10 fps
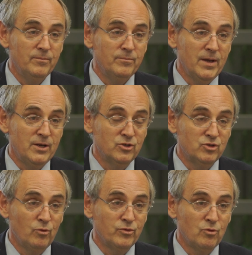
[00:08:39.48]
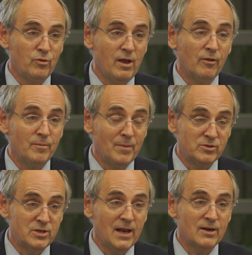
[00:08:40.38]
making sure that all the other
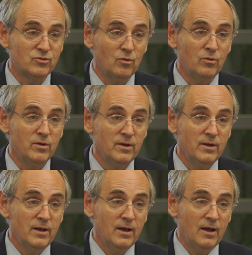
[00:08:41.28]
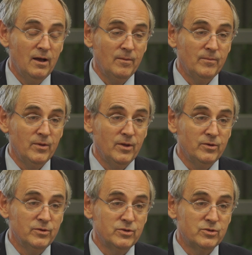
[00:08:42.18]
multilateral
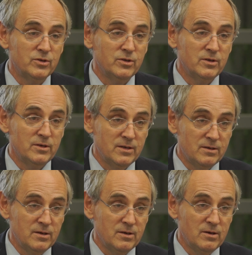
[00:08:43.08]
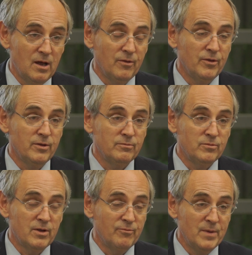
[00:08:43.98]
and other
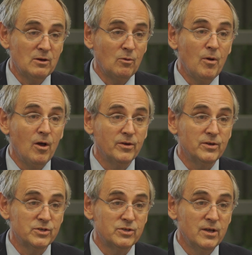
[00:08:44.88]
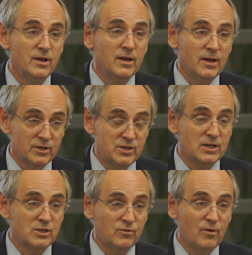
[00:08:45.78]
governmental partners are
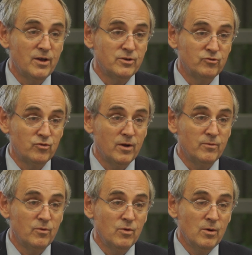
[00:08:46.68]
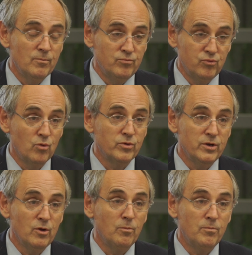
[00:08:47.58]
satisfied, and try and
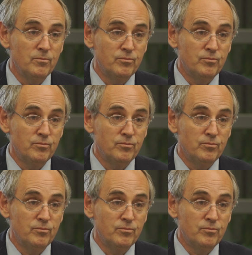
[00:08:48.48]
broaden your